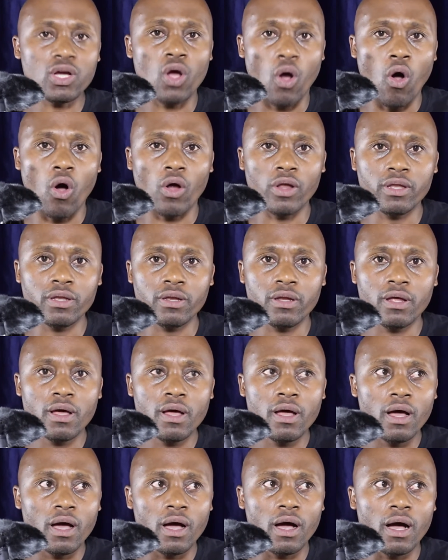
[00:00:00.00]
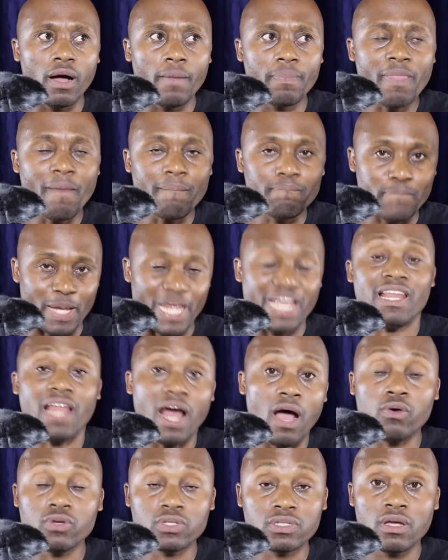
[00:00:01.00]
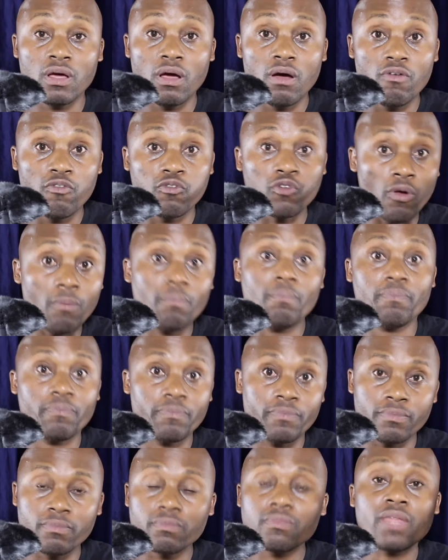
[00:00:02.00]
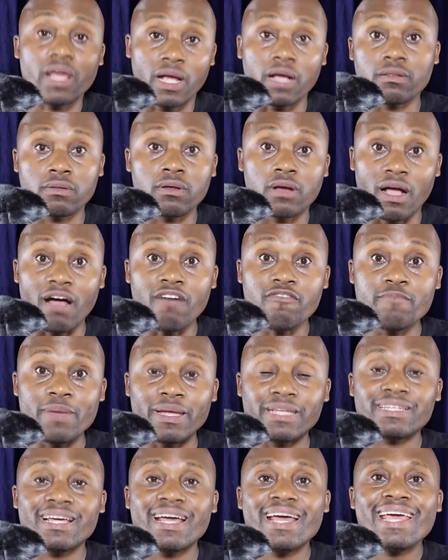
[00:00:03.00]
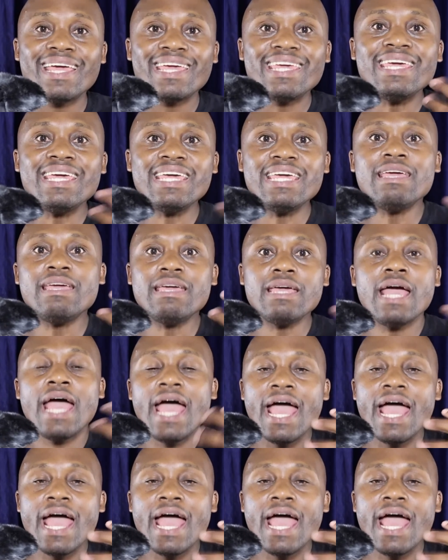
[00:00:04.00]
on the bailout from the government, he